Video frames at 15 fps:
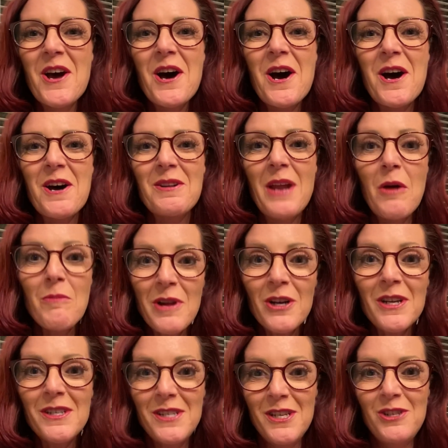now I'm here
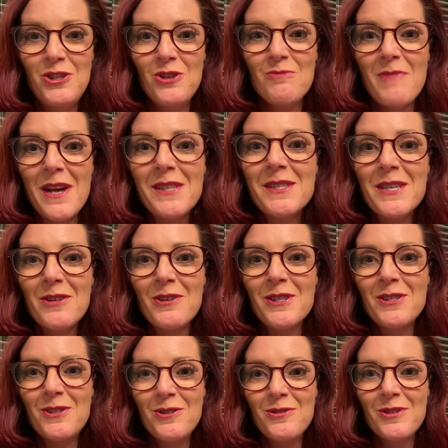to teach you my
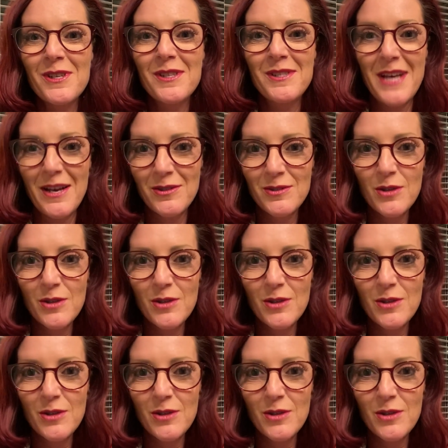secrets to success.